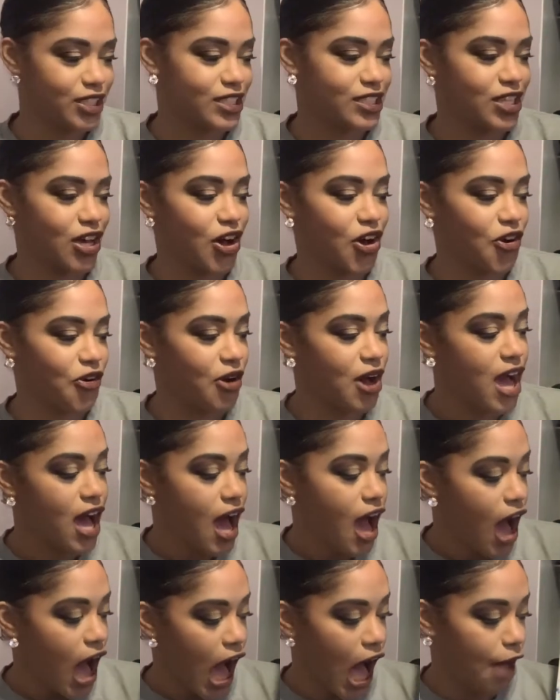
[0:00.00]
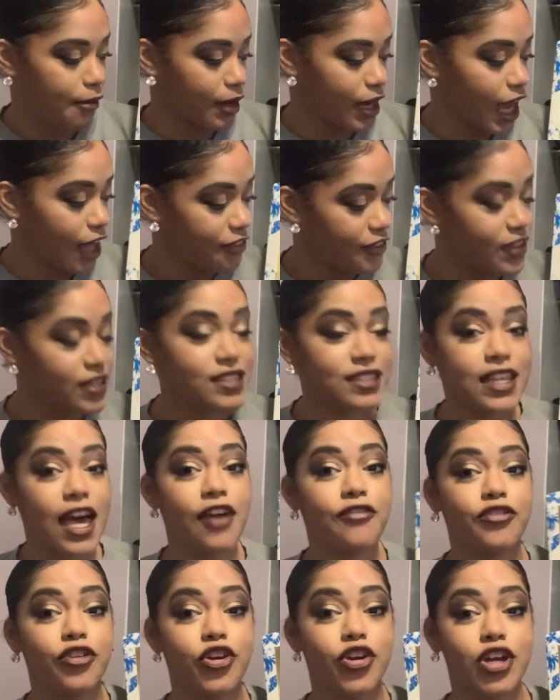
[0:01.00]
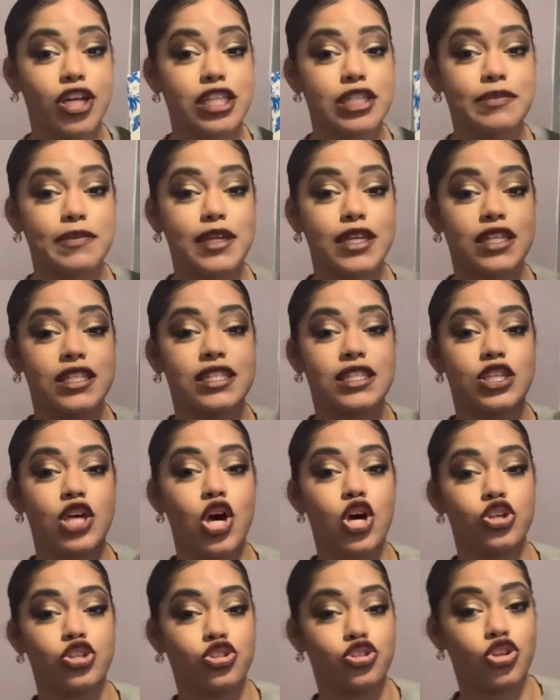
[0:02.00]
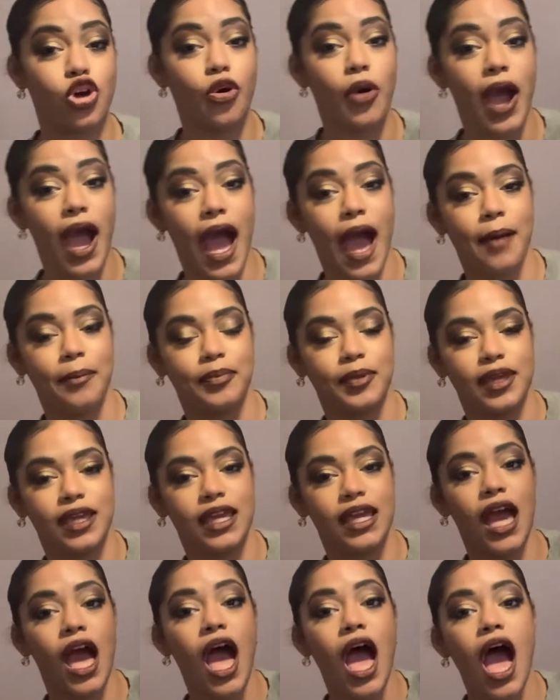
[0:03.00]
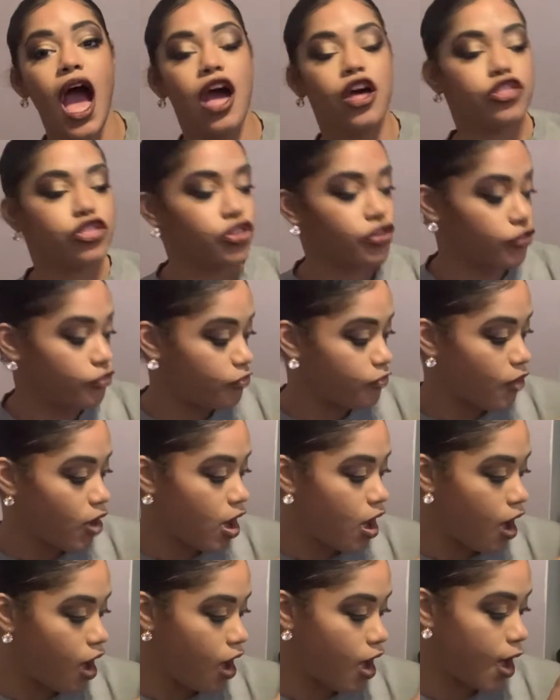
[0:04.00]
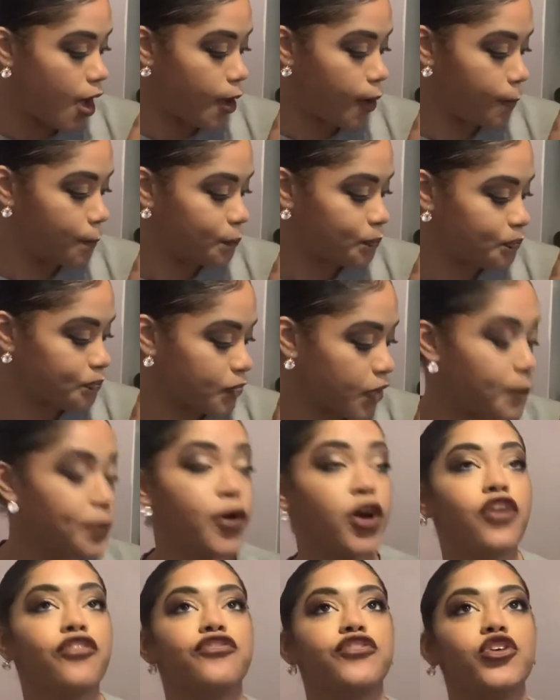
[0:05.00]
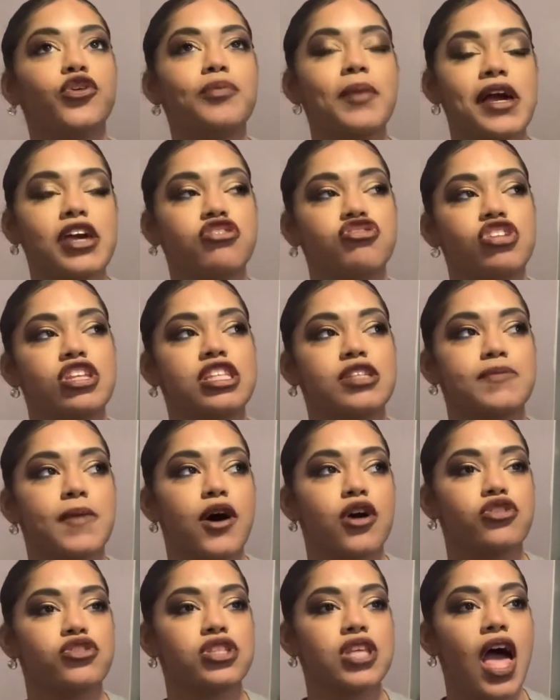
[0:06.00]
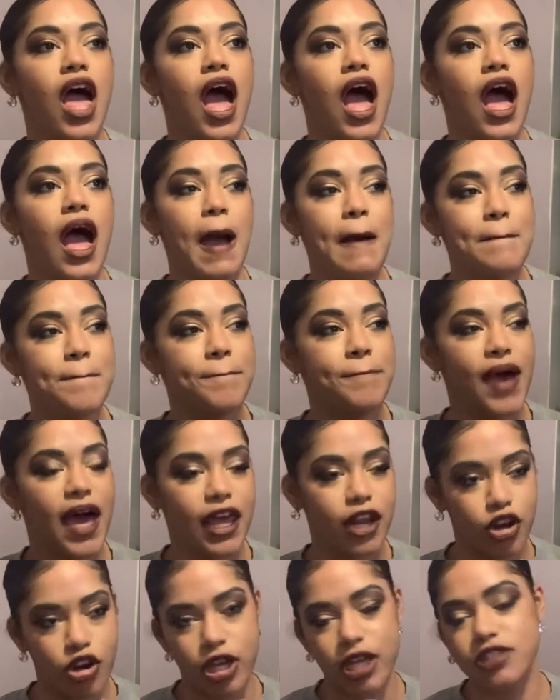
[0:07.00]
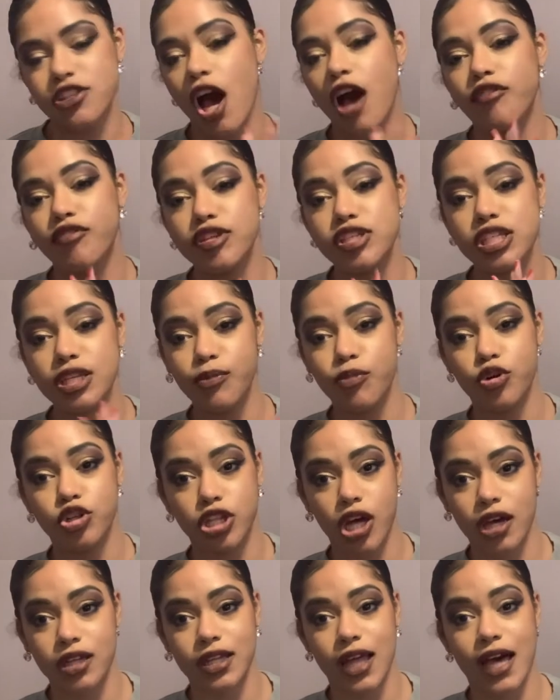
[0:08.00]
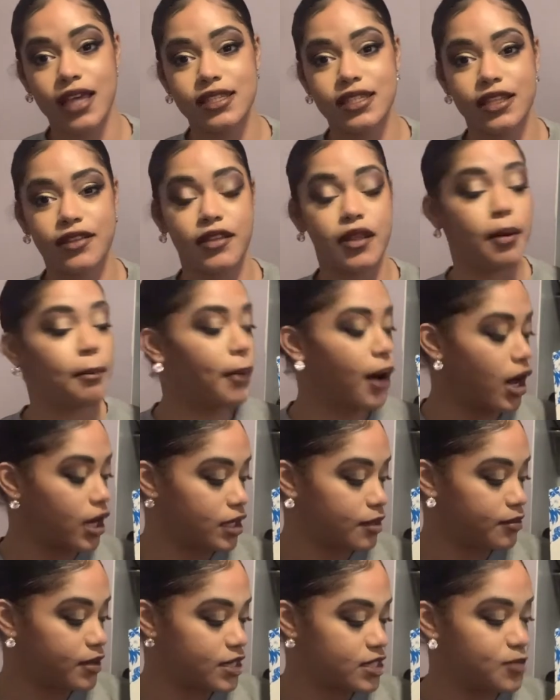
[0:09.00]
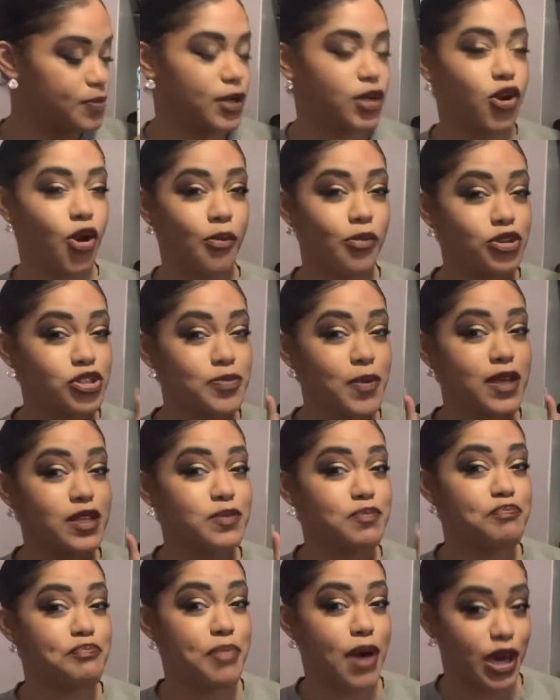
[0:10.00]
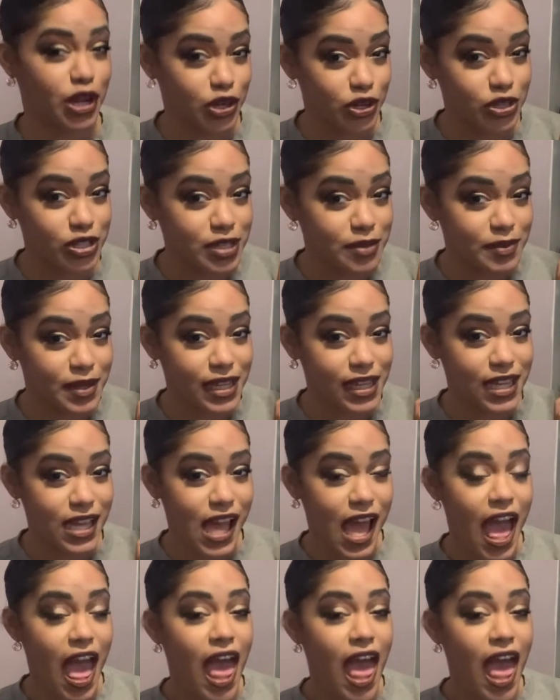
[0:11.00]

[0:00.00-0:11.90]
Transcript: so um, I got this set for Christmas. So happy. The um, perfume actually smells better. It's obviously more long lasting than a body mist, but it almost smells better to me